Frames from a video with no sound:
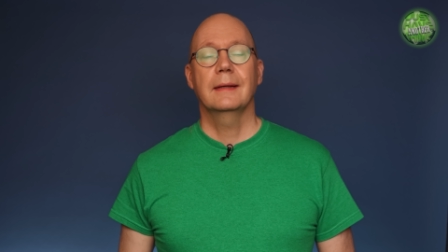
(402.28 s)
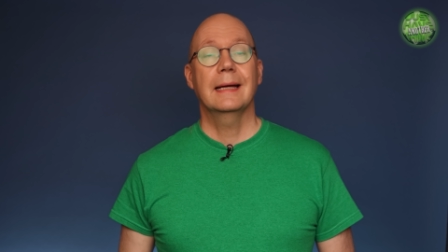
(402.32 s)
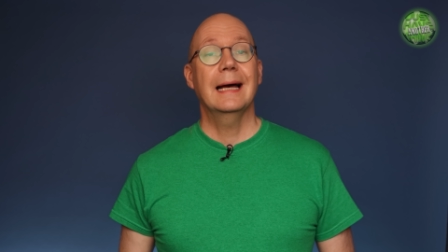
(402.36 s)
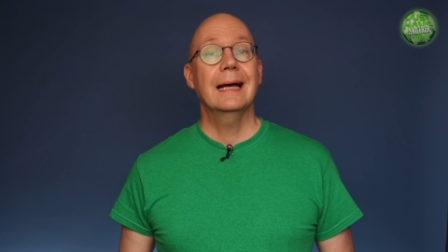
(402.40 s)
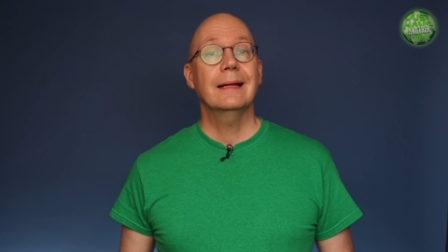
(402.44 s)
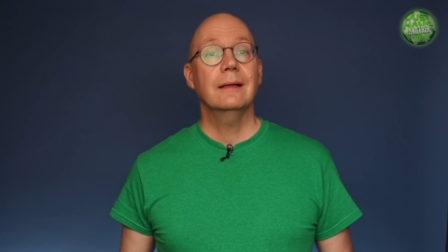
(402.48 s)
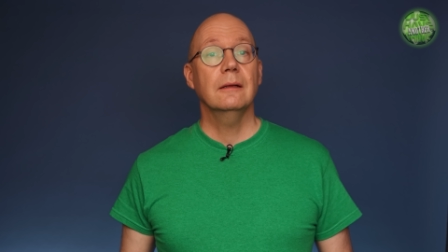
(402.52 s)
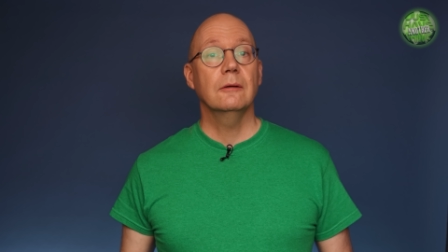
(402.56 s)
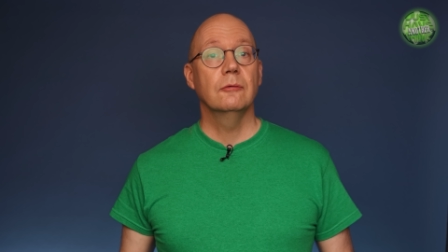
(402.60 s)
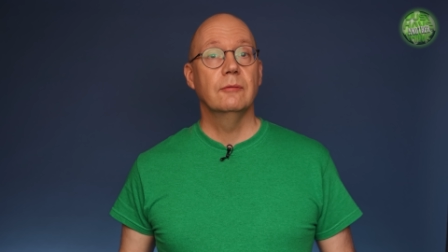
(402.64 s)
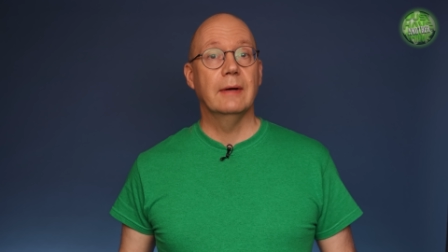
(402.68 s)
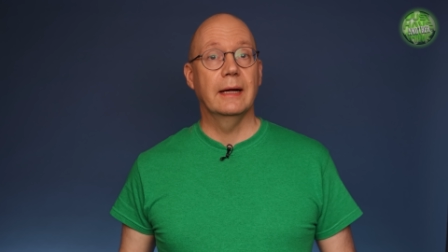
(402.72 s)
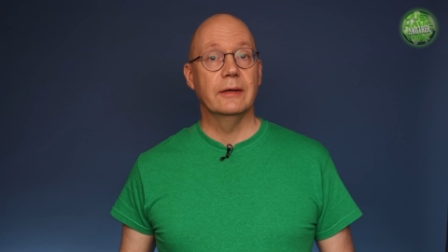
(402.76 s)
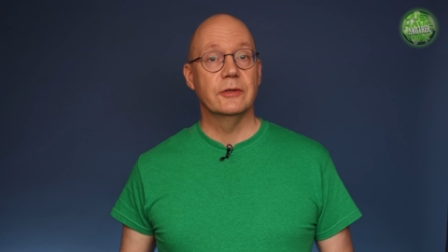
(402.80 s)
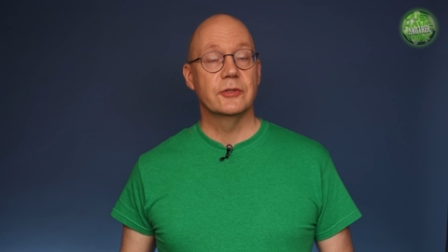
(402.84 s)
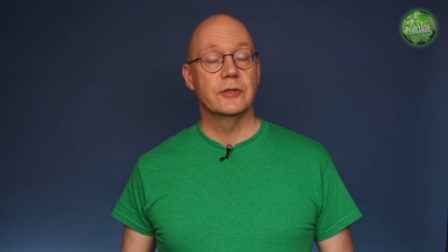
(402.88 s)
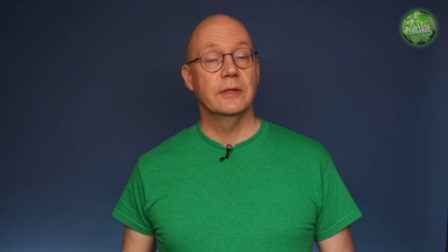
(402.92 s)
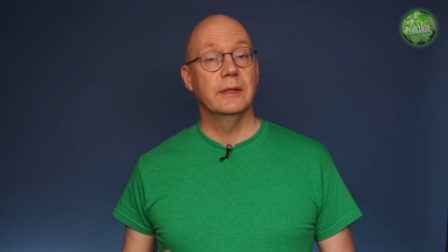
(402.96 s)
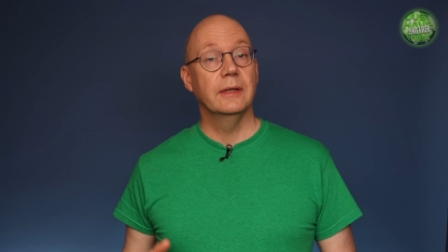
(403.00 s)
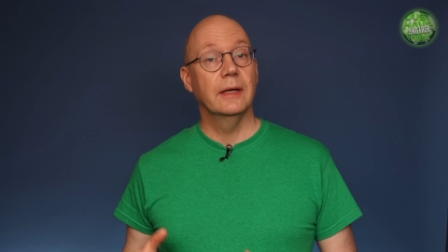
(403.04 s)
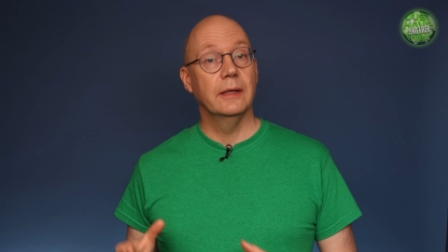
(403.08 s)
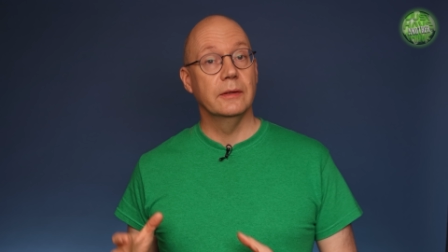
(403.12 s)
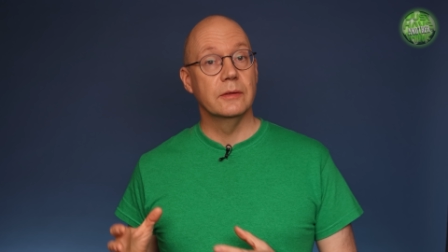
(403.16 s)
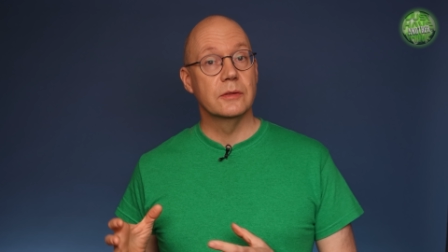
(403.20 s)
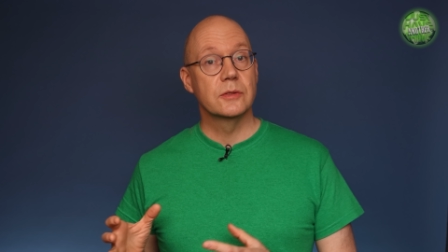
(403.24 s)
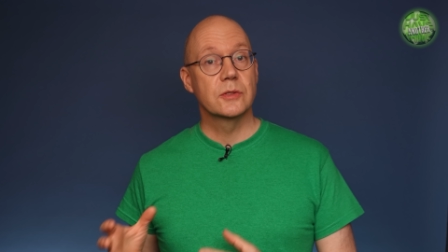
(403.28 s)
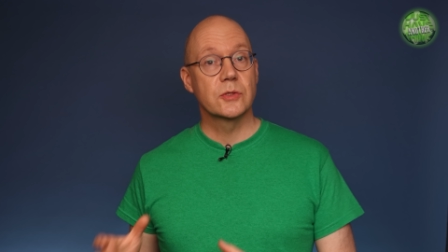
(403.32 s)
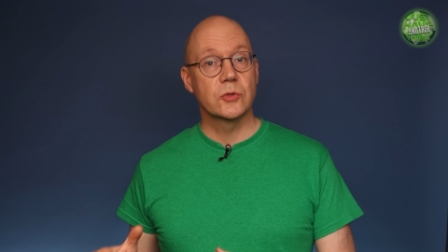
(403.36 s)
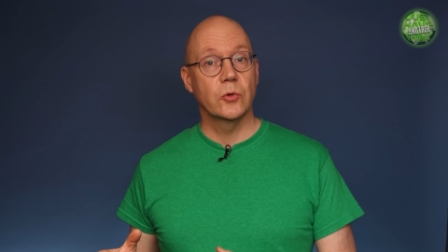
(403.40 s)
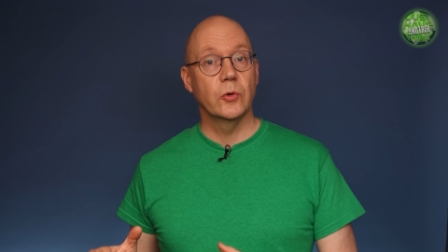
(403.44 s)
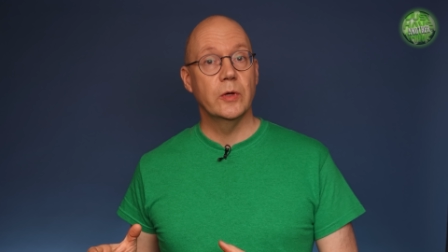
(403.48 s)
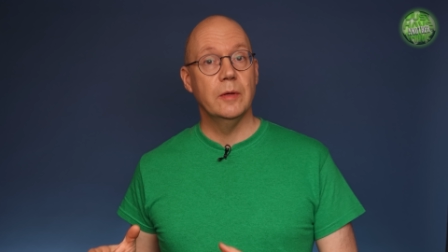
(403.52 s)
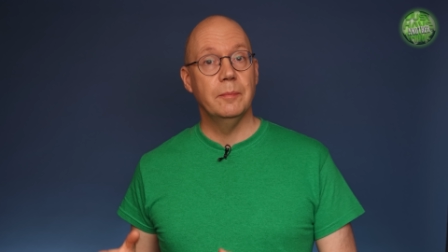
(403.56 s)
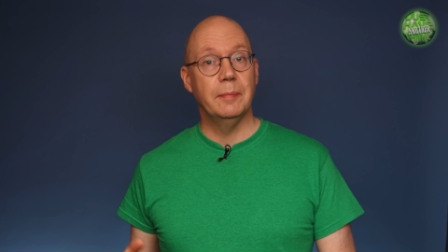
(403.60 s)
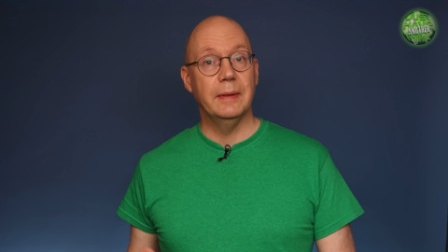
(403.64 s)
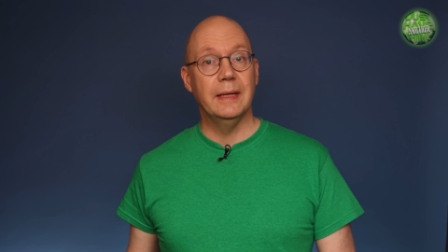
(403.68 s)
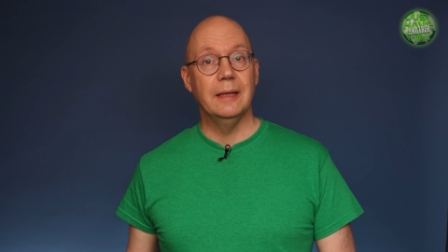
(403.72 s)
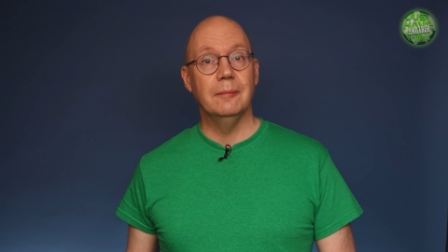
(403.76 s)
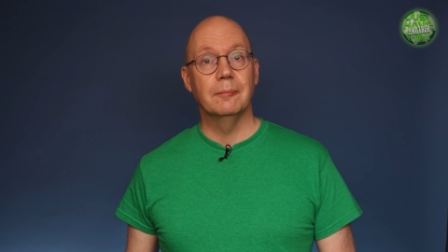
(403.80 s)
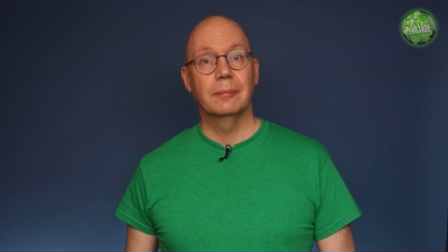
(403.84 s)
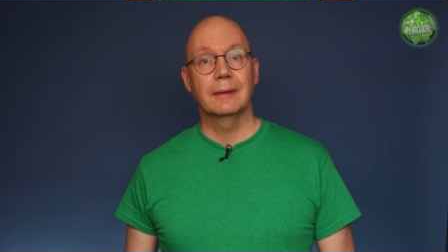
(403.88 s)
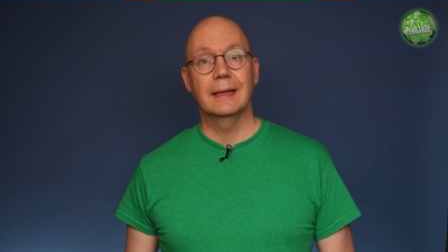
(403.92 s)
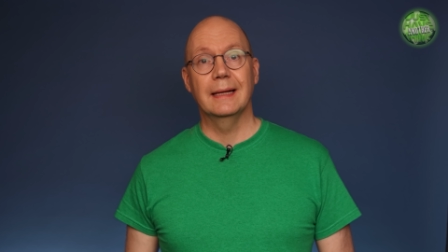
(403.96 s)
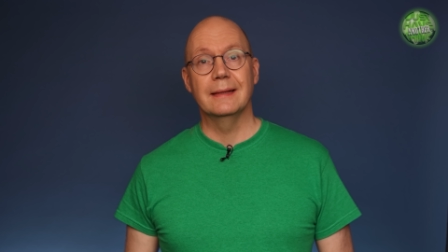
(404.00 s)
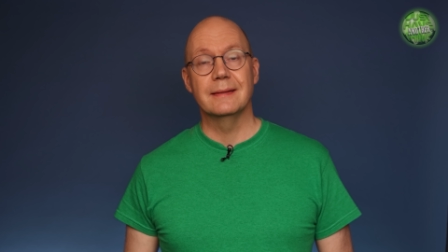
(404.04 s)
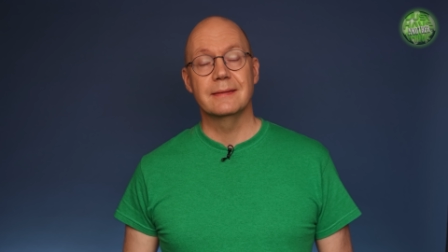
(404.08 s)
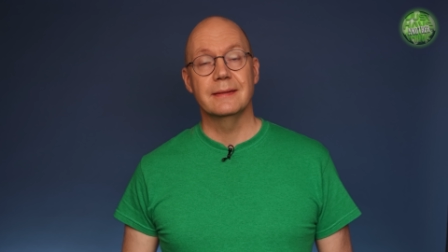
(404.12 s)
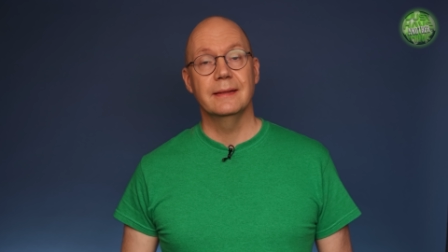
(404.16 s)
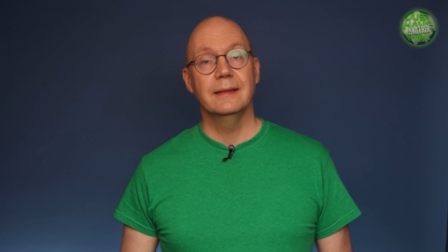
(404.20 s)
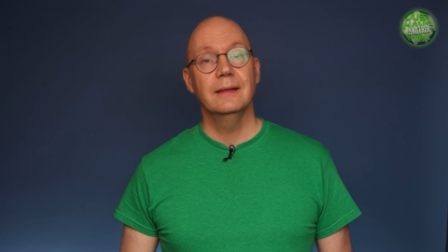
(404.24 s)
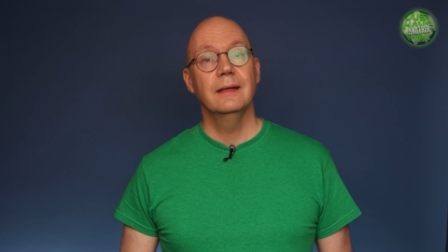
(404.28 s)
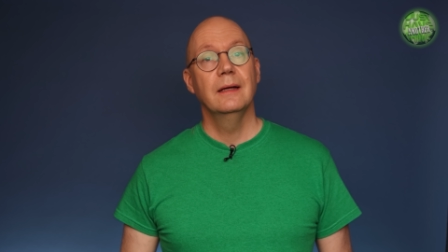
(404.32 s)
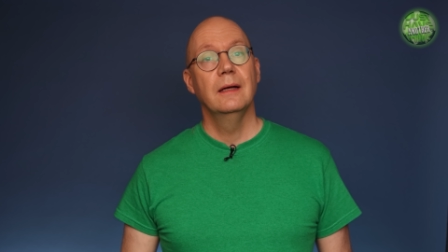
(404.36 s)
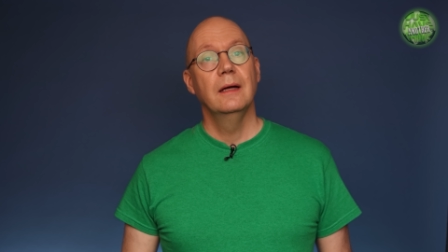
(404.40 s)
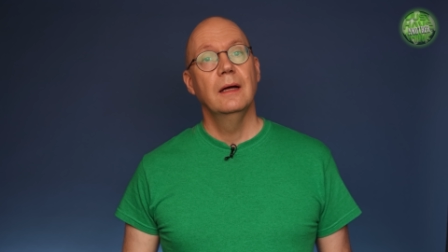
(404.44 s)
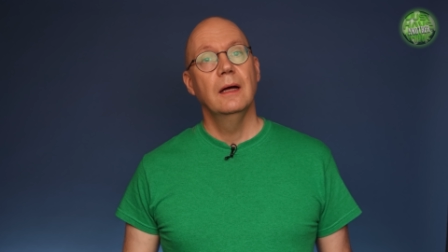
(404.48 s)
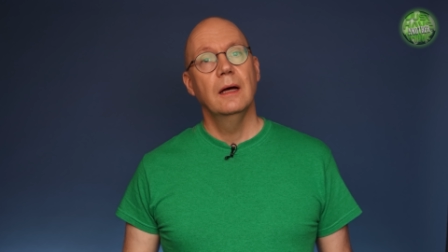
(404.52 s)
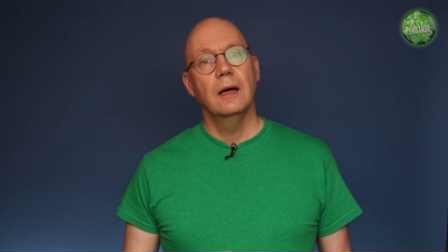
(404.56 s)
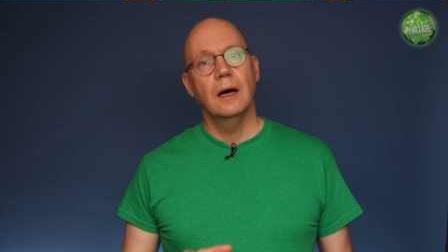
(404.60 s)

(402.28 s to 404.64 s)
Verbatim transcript: Cattle ranching and soybean planting